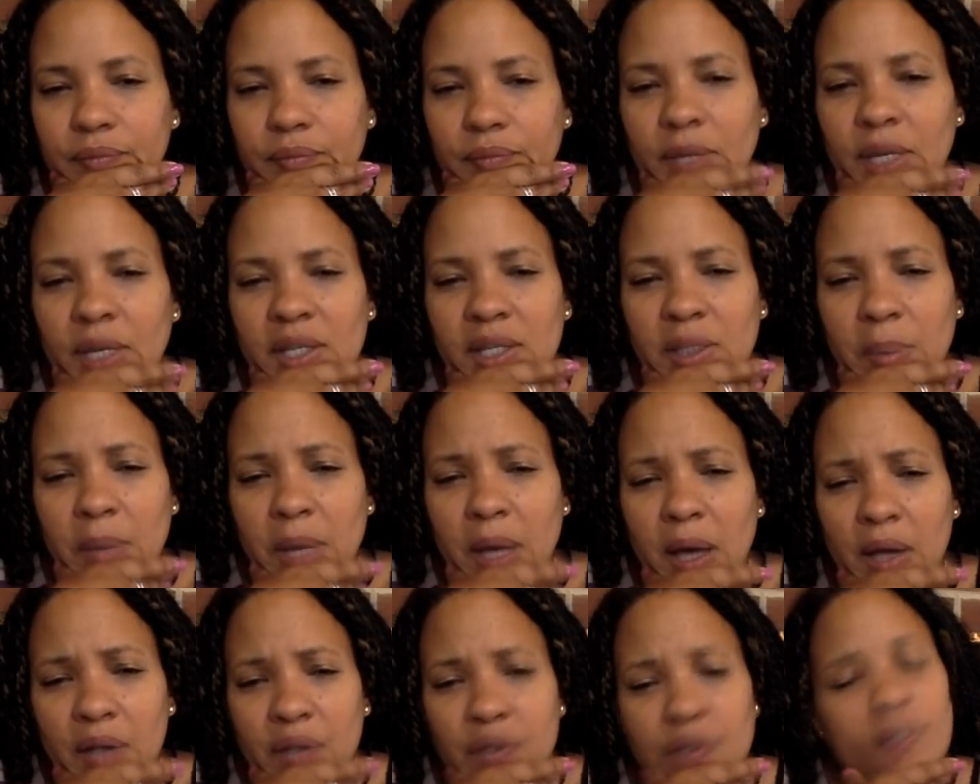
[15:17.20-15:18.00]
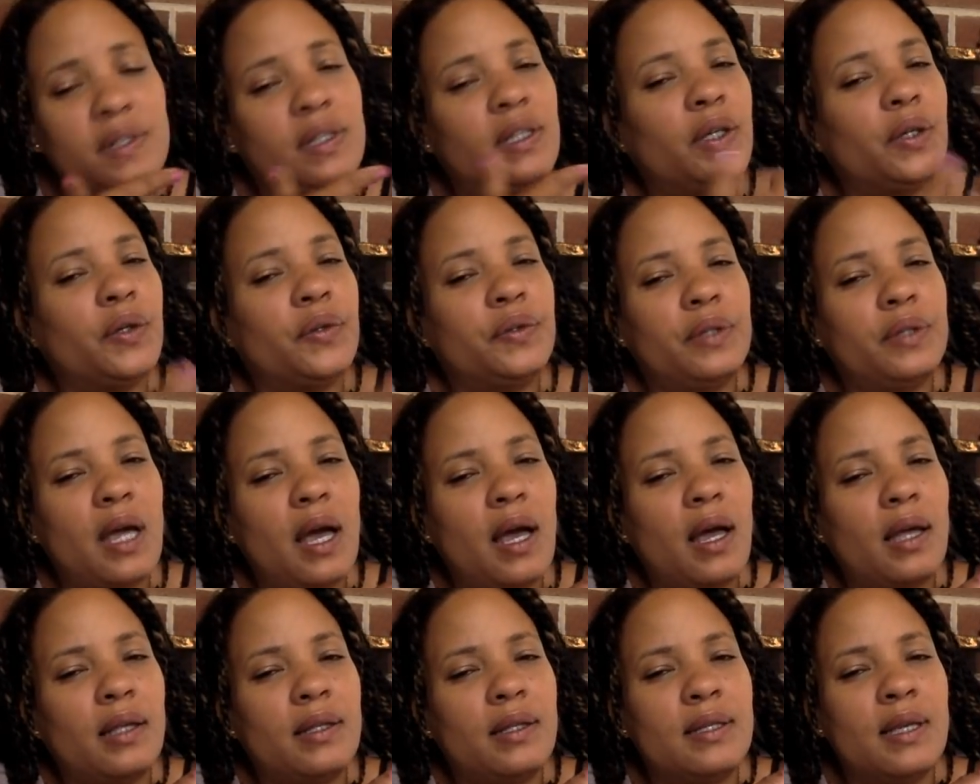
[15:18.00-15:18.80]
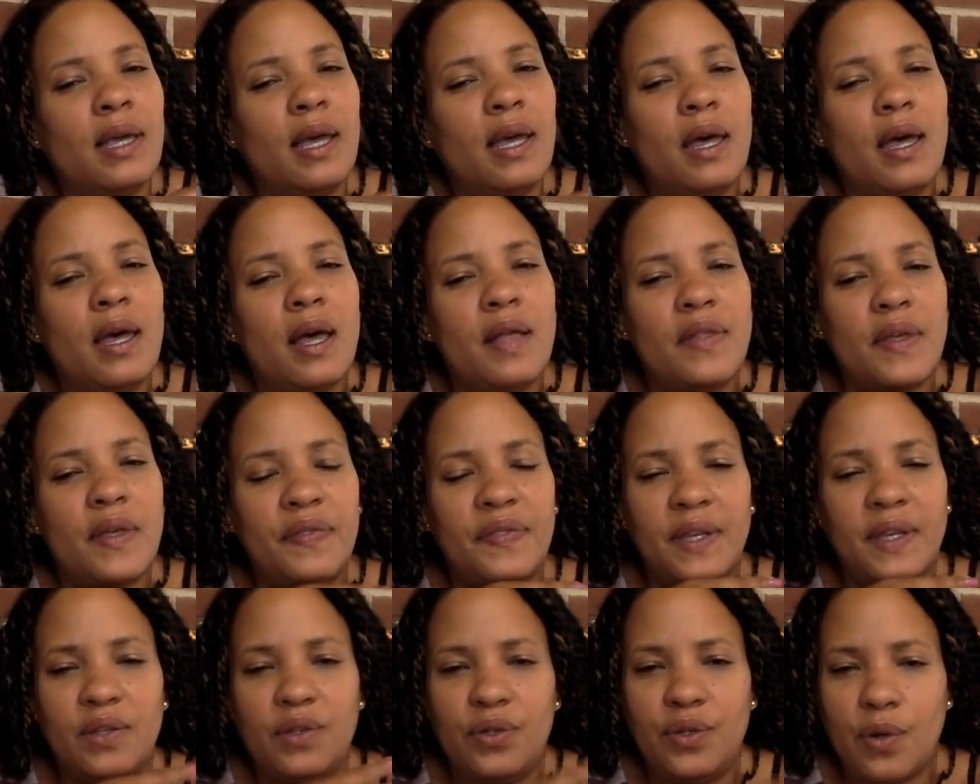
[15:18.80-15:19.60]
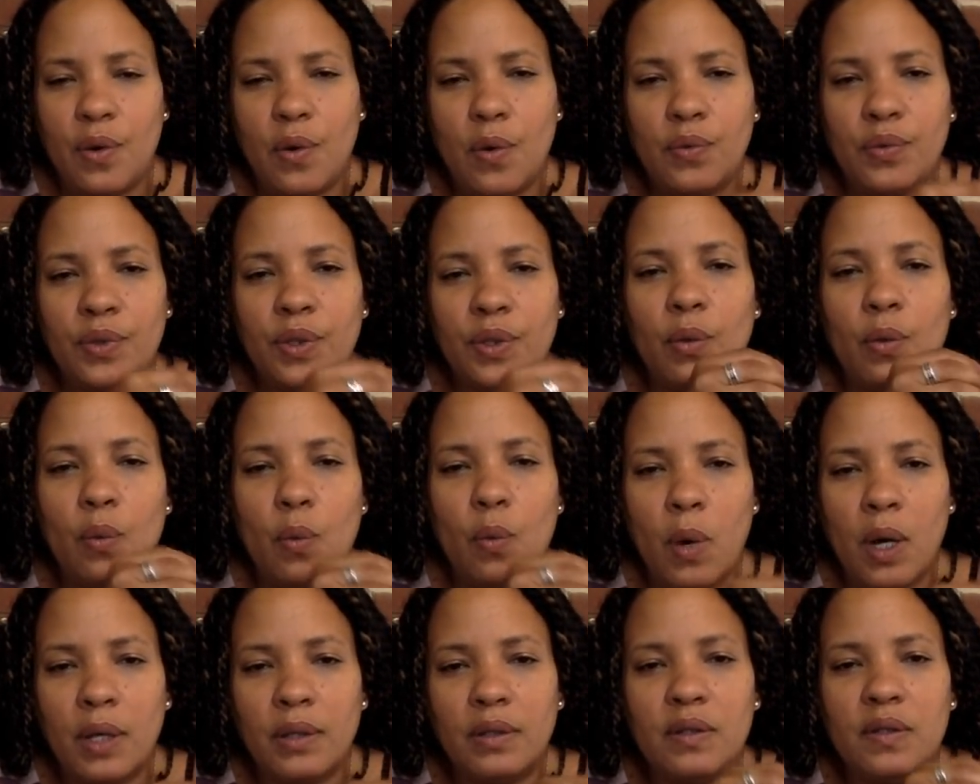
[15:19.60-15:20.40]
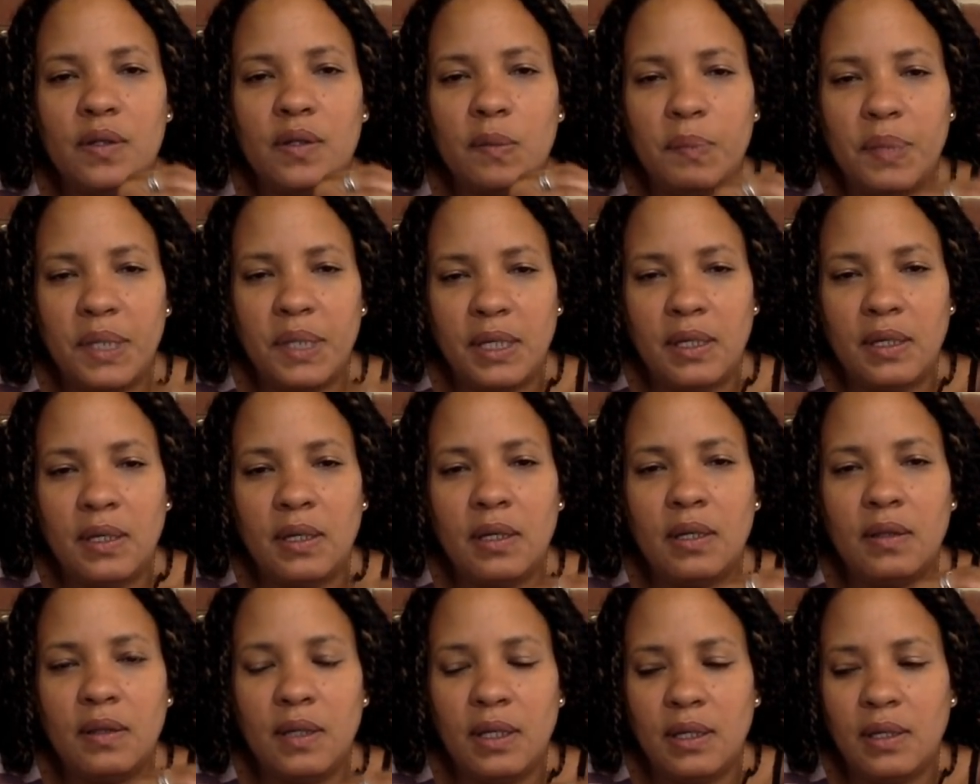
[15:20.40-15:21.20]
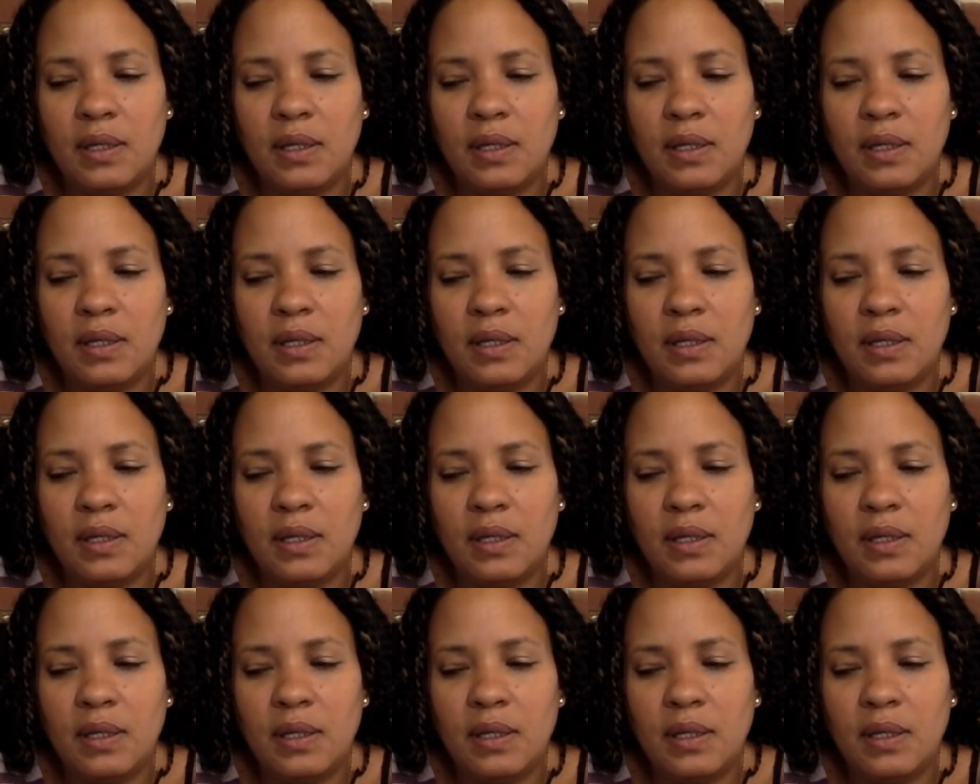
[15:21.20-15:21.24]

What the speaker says: subconsciously or not, that they don't want to be